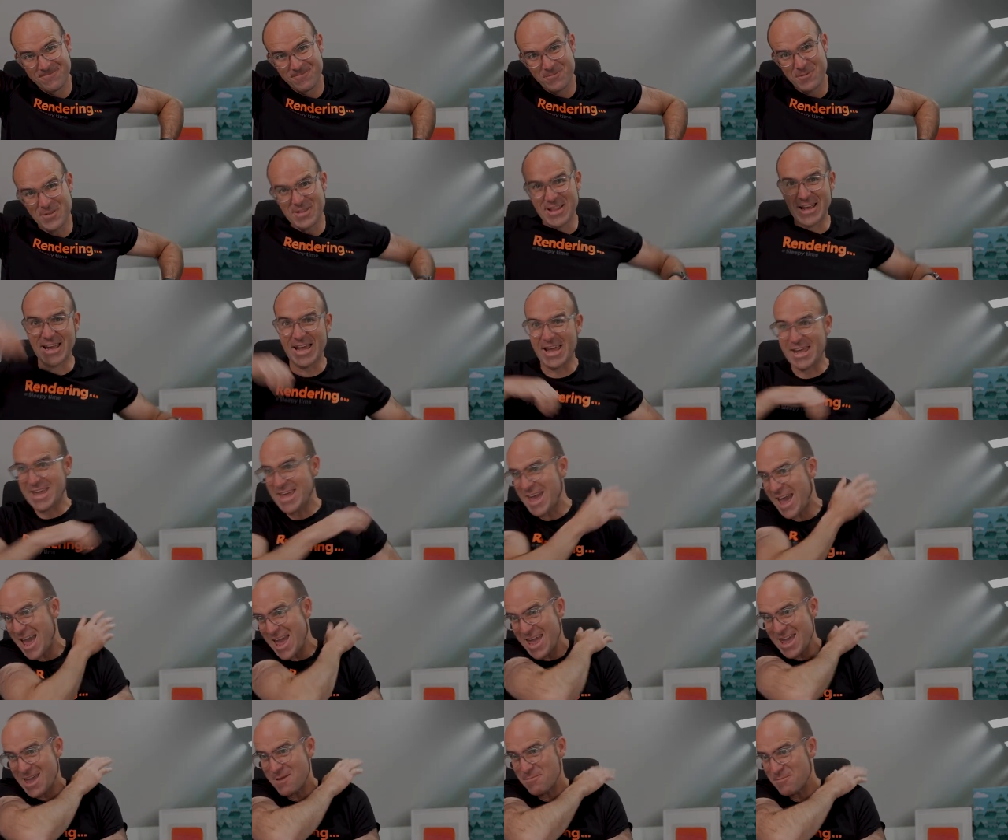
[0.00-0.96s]
With like a
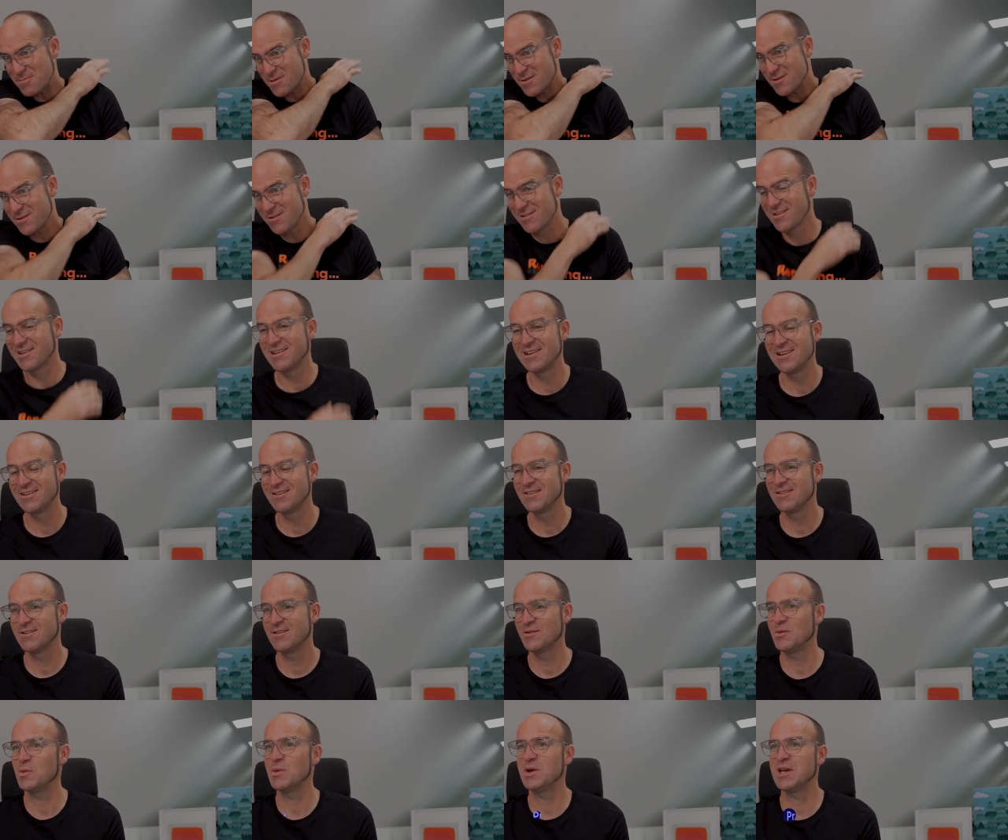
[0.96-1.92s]
cape,
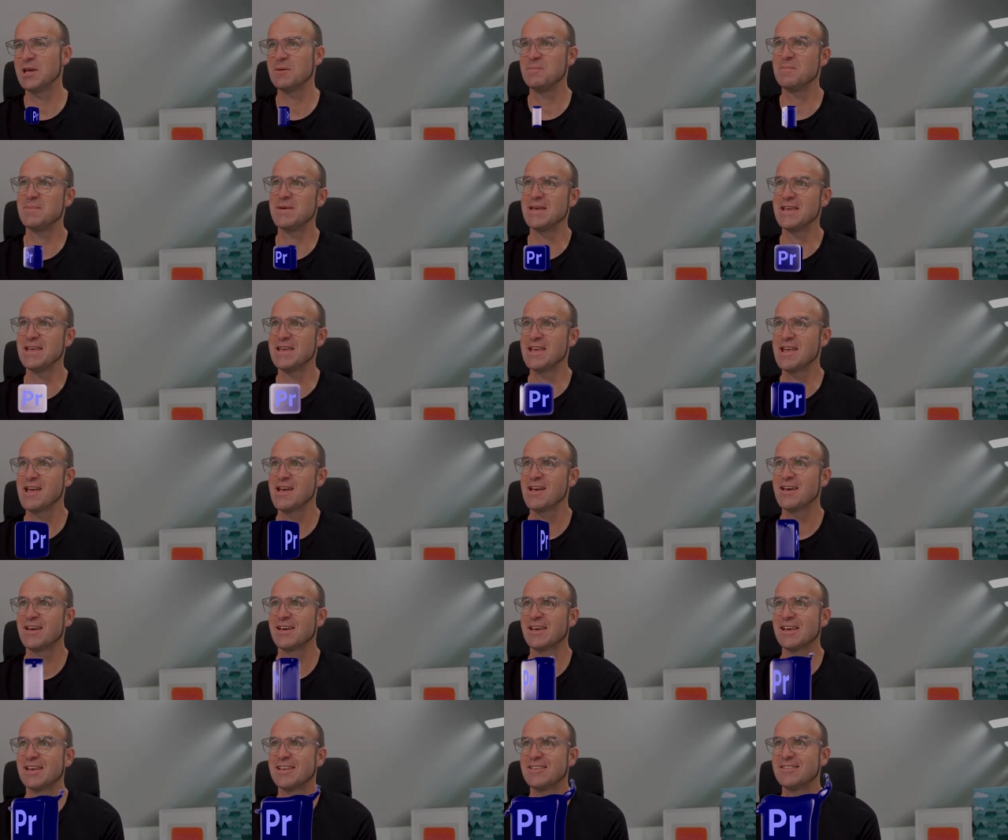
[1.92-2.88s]
we could be
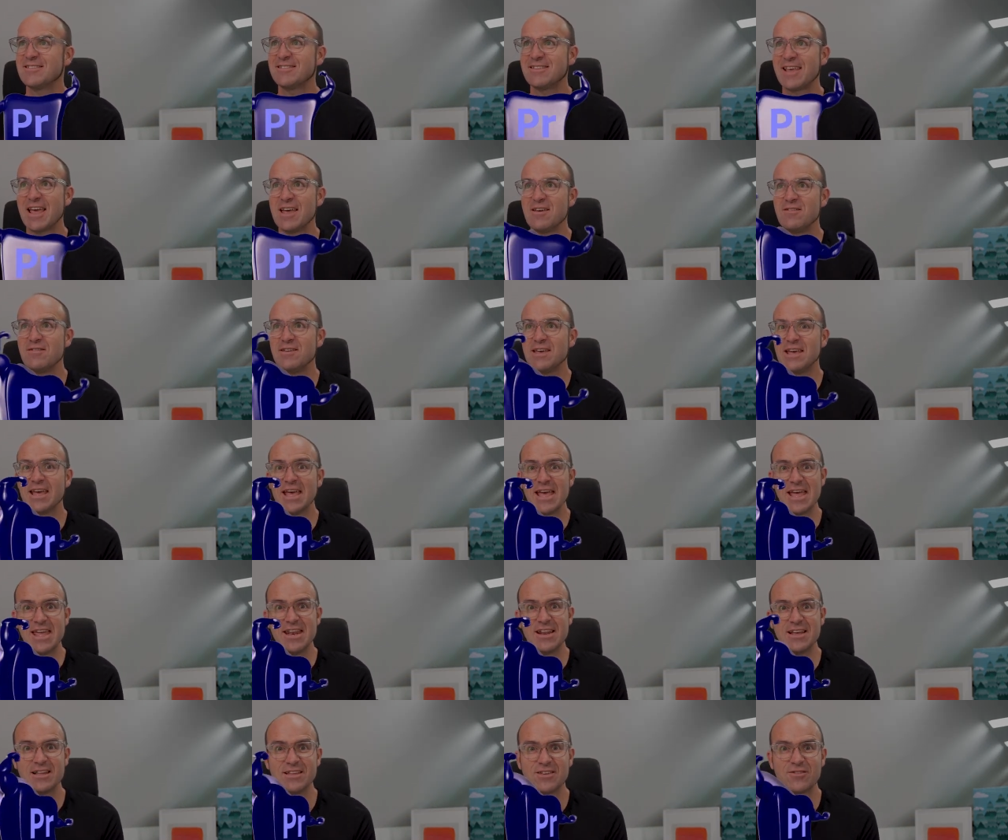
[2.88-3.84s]
saving
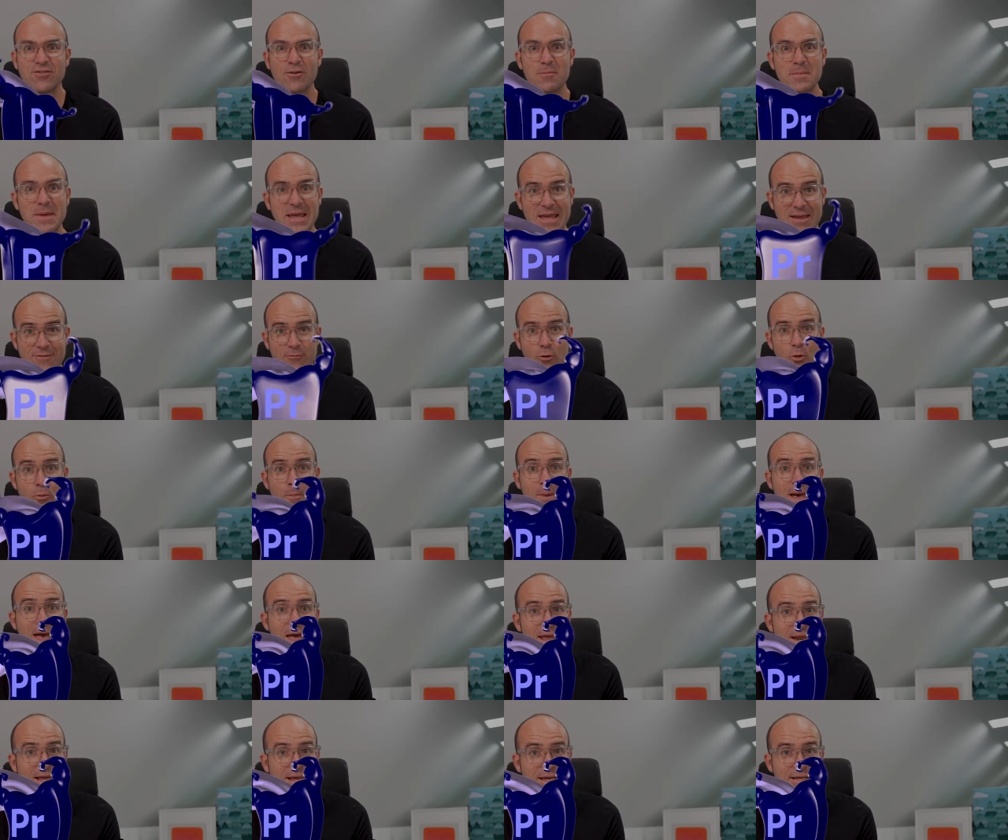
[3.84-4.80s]
edits from evil
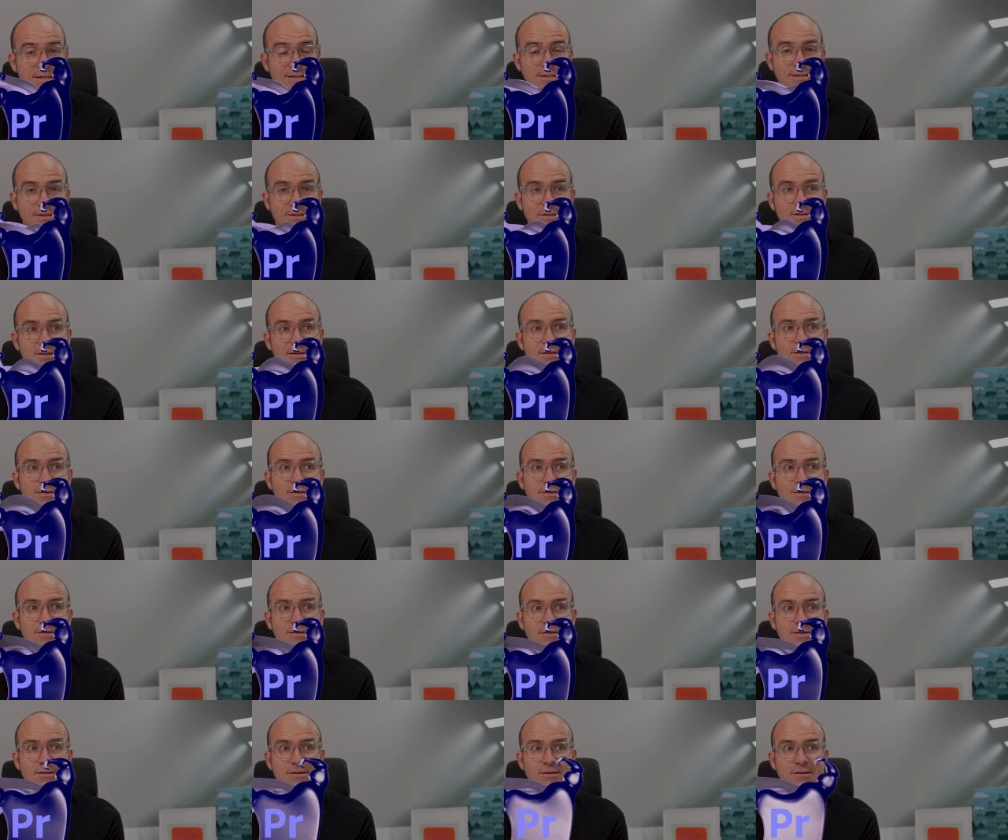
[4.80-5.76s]
baddies.
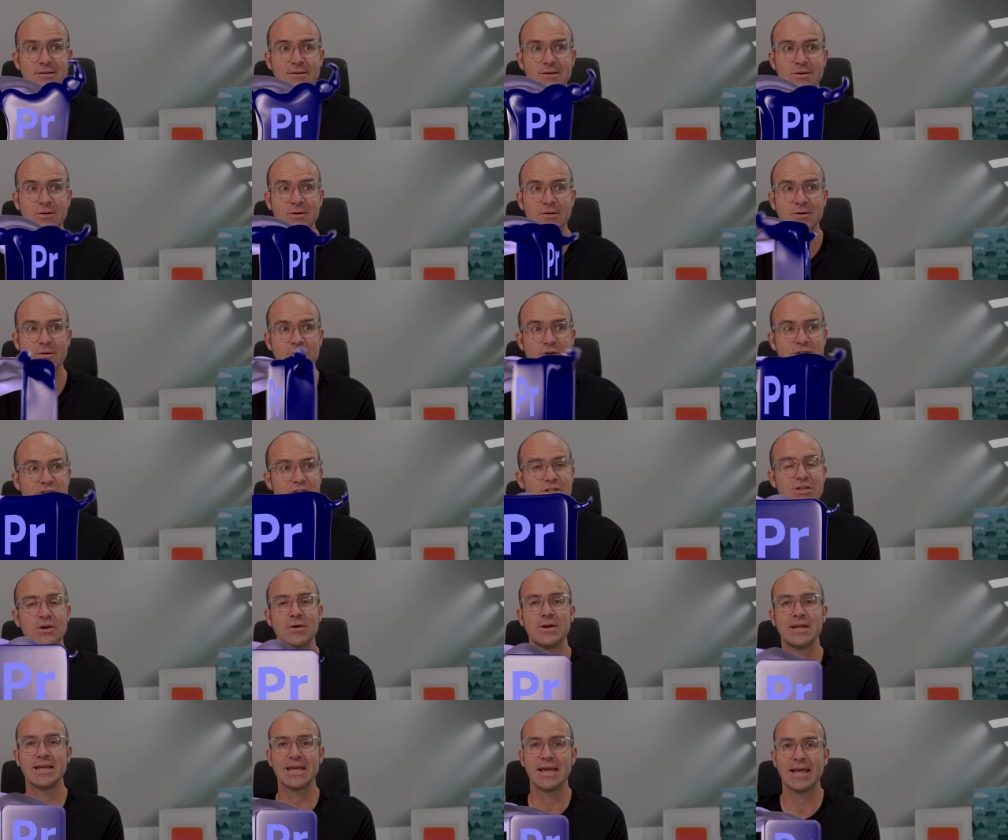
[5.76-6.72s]
We should
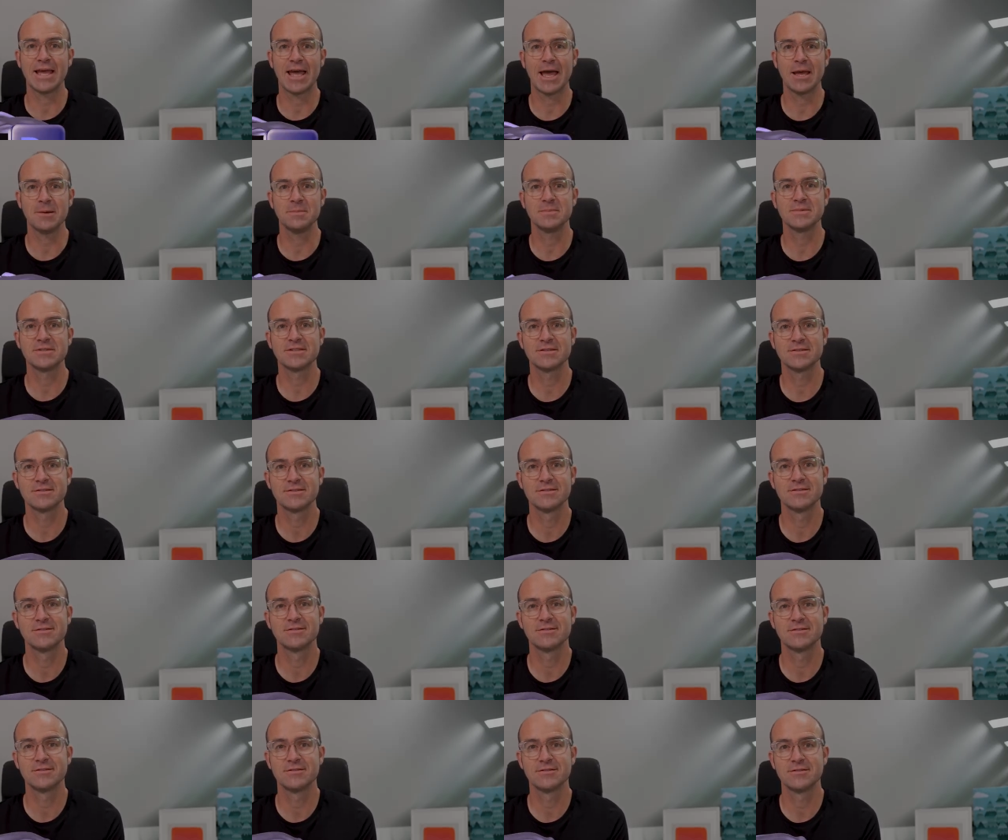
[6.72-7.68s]
totally get capes.
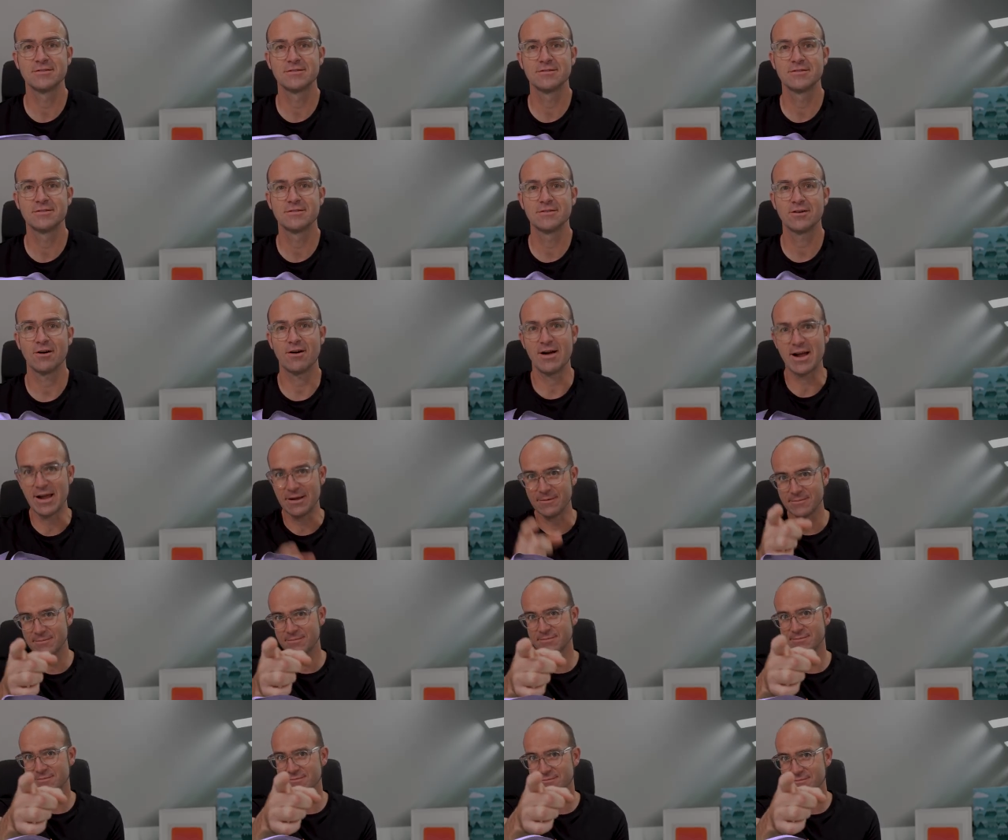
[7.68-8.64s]
All right,
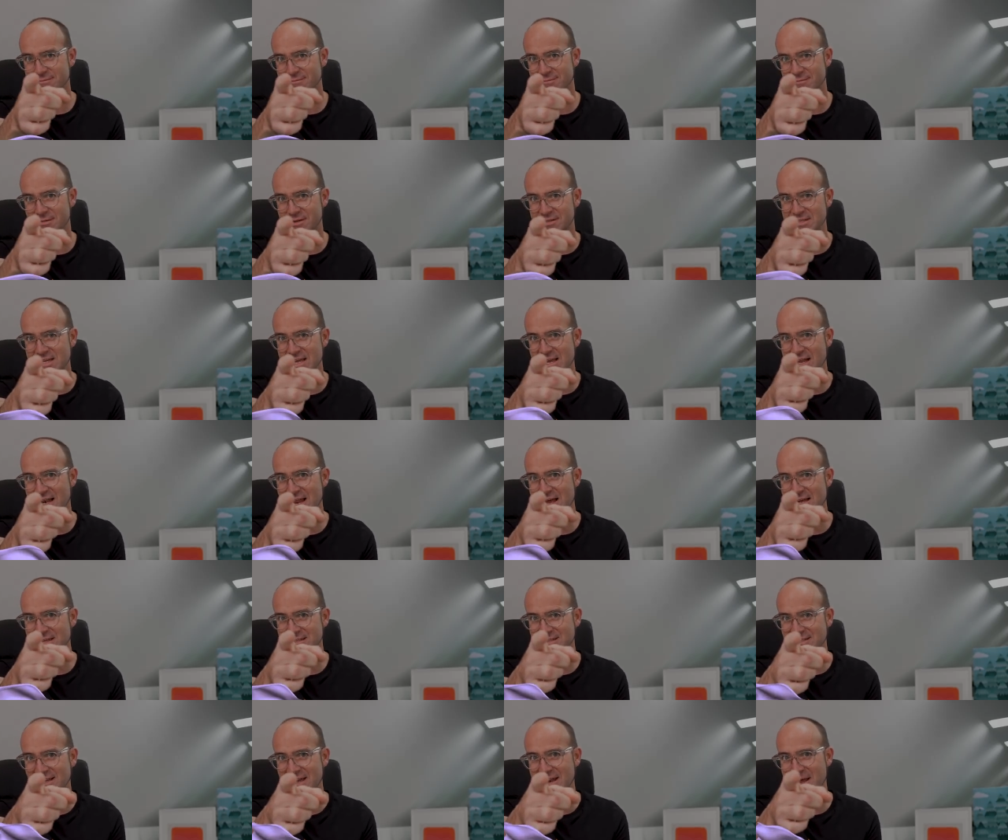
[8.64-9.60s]
I'll see you in
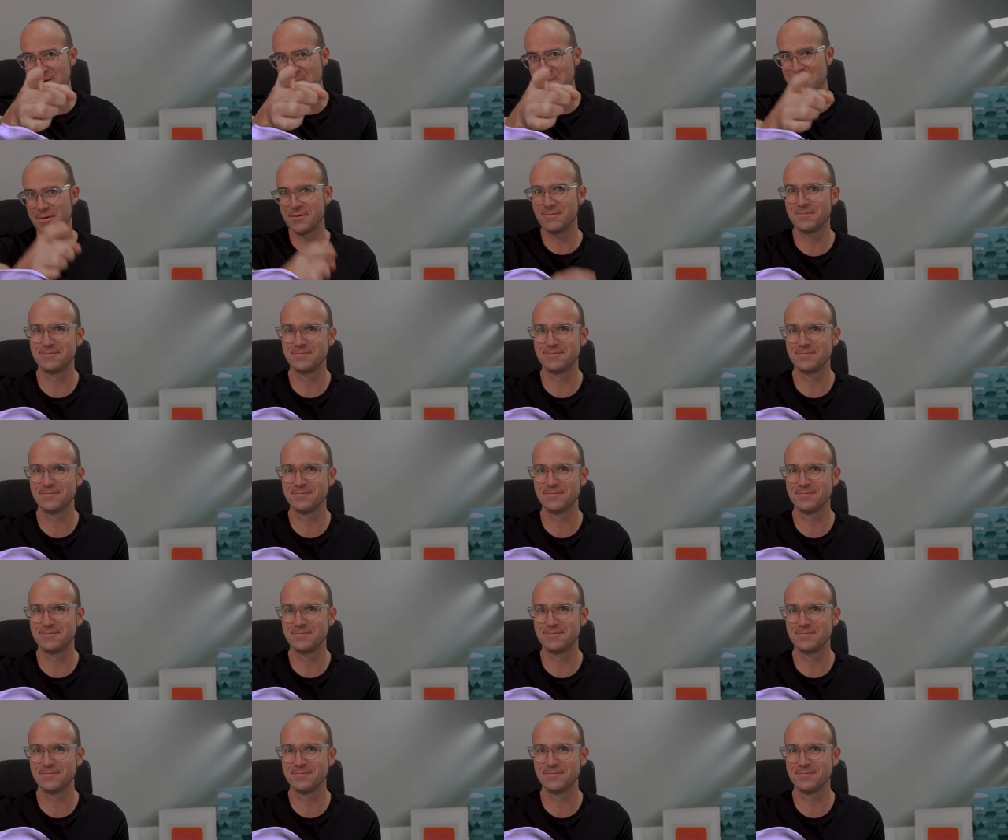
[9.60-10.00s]
class, sign up.